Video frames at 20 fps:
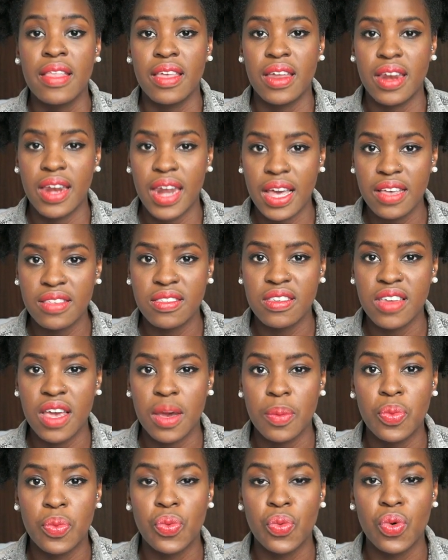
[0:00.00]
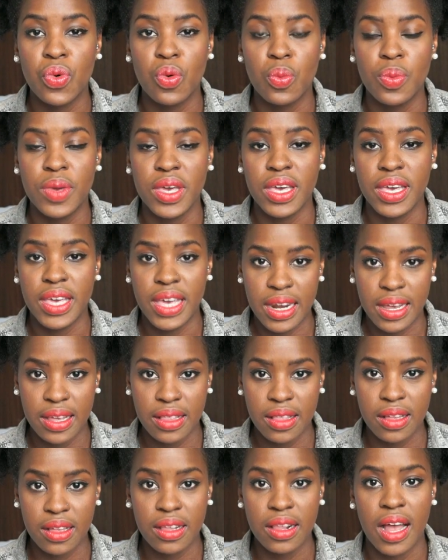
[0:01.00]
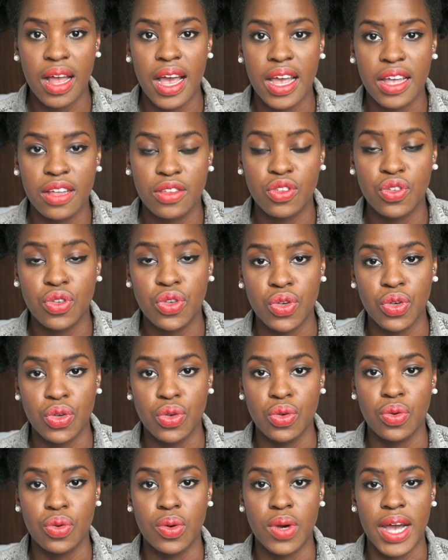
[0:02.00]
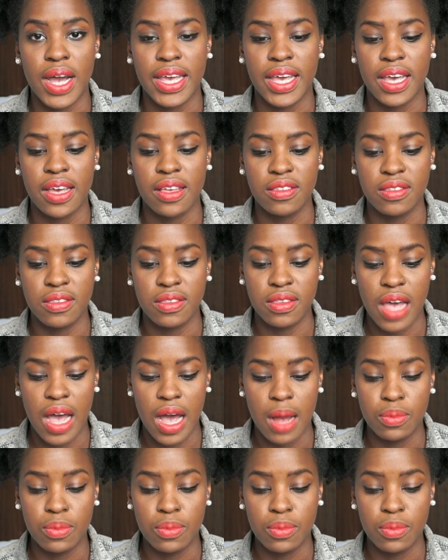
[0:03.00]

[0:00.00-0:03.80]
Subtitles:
The next step will be getting the client to, I guess,